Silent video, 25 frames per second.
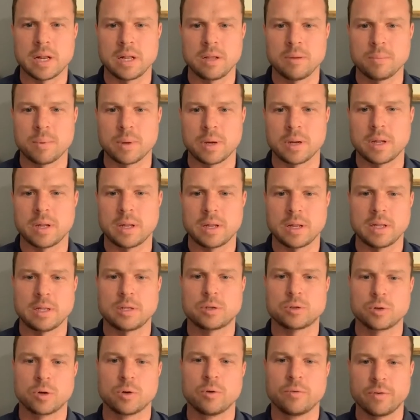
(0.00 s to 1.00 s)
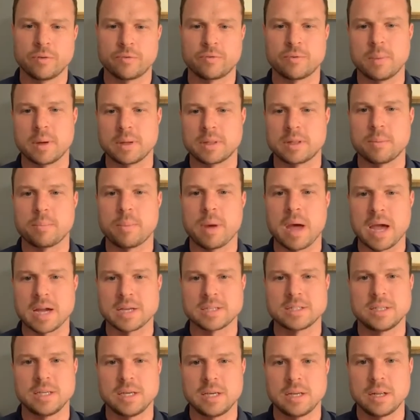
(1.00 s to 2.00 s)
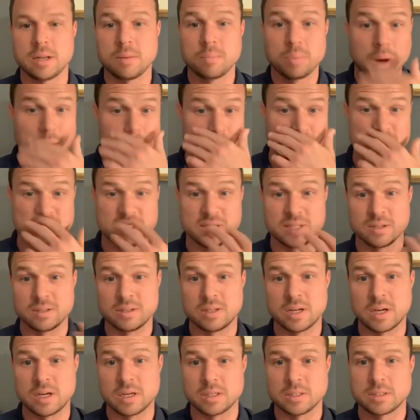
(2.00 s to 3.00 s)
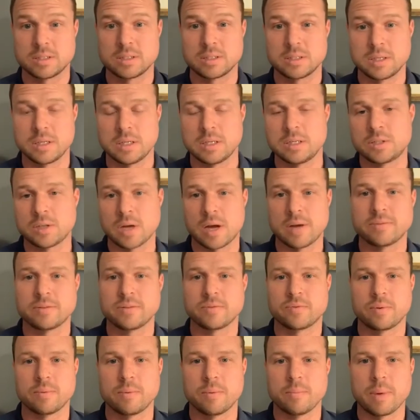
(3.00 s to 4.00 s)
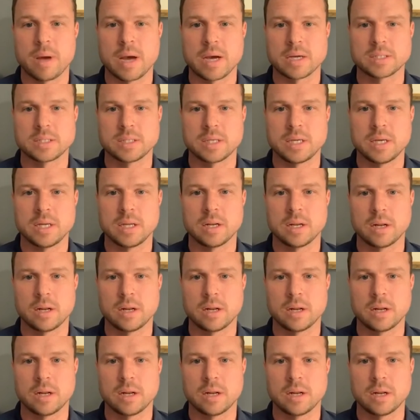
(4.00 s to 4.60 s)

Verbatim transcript: but it drove it from like the back seat, and probably still does. It drives it from the back seat.